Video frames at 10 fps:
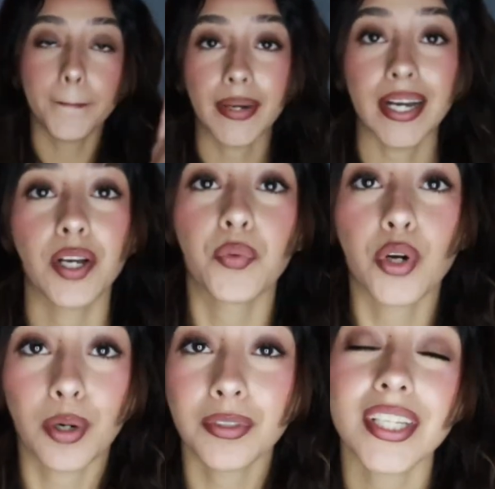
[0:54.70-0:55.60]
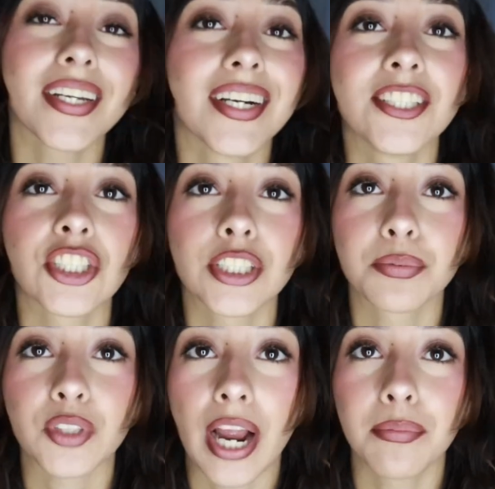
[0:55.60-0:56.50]
But we're almost at 100
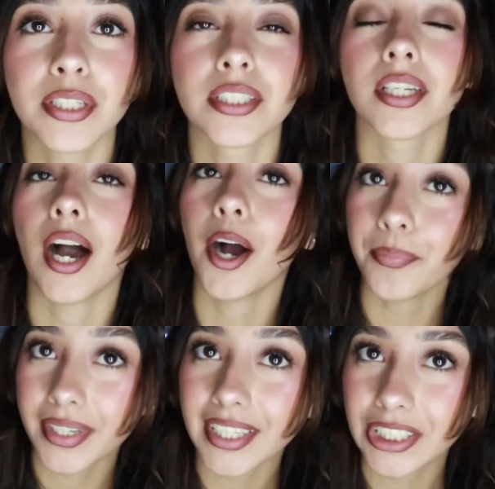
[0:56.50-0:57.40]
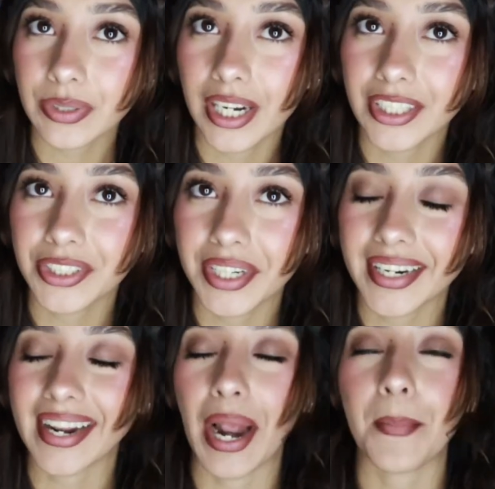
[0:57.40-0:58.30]
subscribers, so help me get to
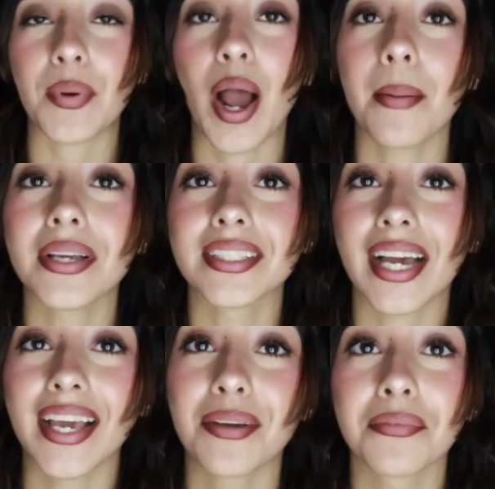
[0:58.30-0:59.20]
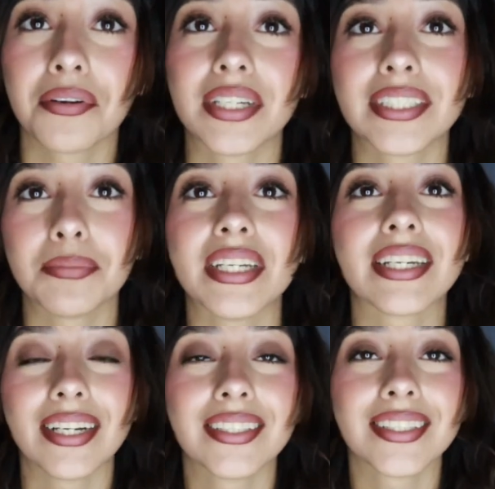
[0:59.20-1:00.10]
100 and I promise I am going to be
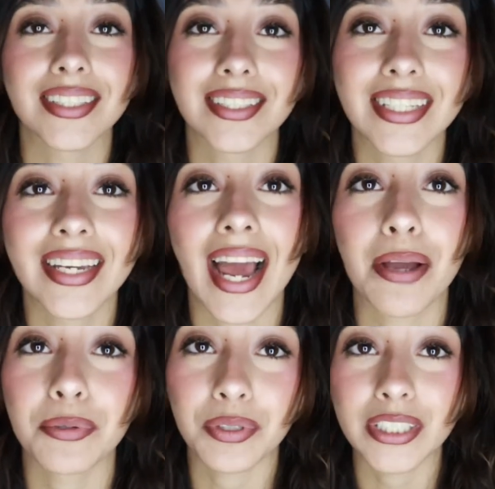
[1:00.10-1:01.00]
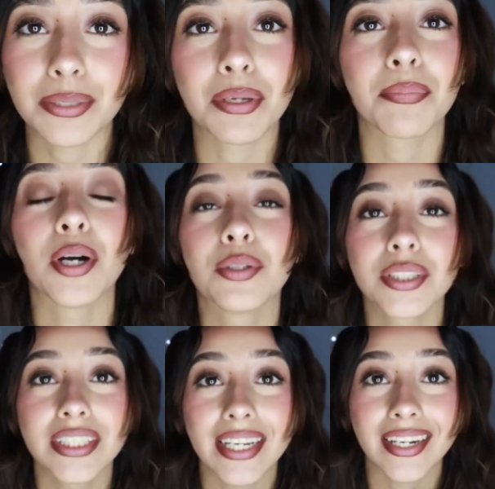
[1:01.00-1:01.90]
consistent. I'm going to be
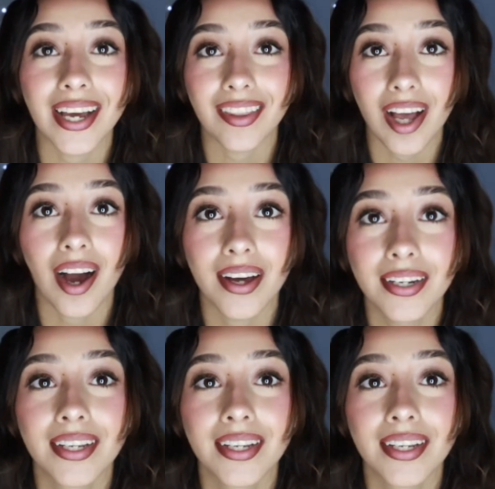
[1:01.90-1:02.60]
posting a lot.